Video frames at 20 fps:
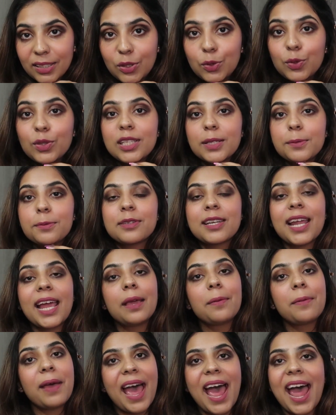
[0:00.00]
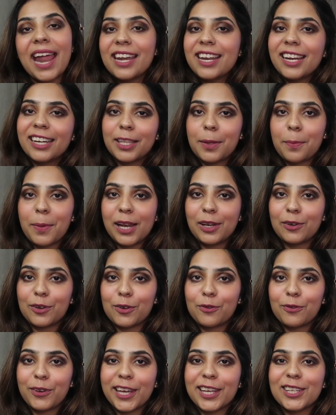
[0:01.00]
do subscribe and hit the bell
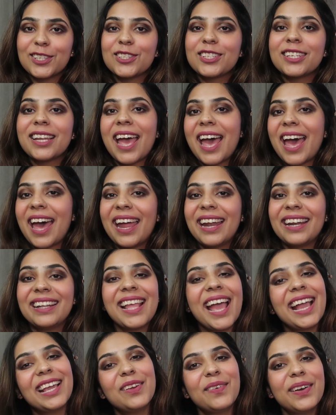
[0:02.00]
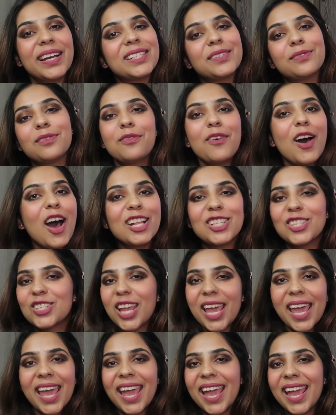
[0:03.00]
notification. And thank you guys for
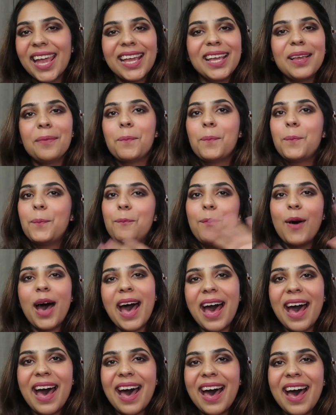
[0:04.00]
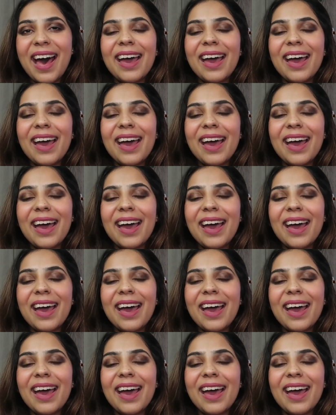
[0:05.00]
watching. Bye!